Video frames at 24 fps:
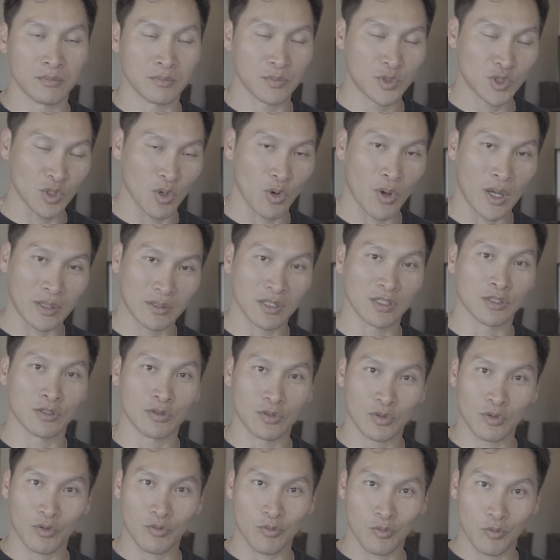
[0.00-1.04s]
So I think,
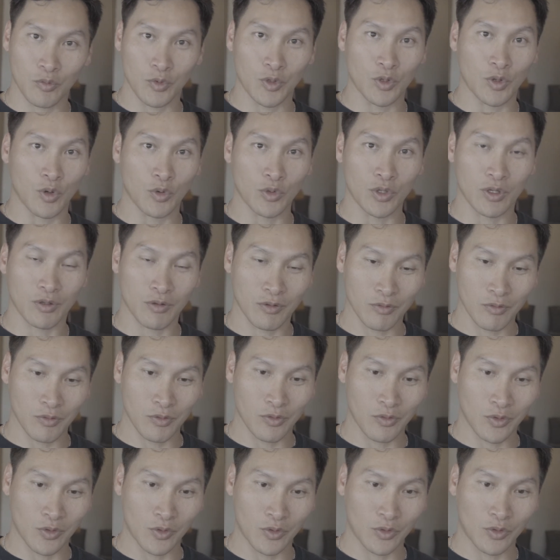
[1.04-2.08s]

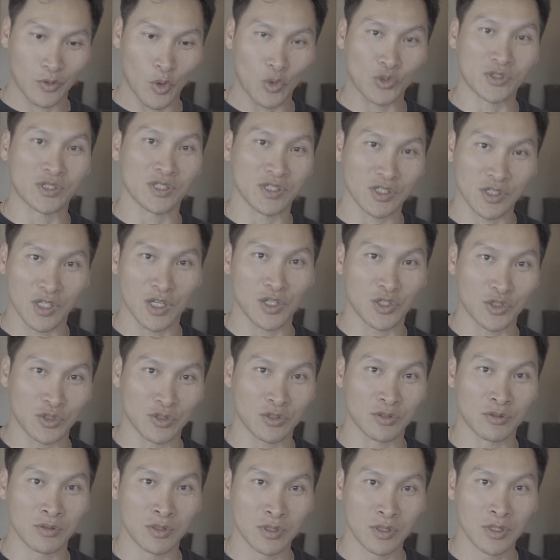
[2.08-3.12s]
those
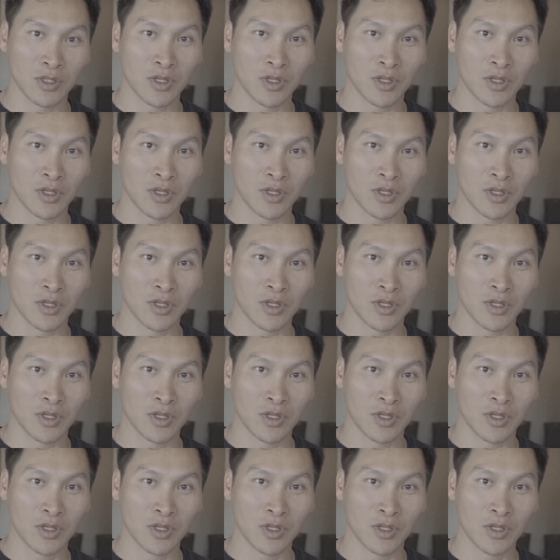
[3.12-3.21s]
discussions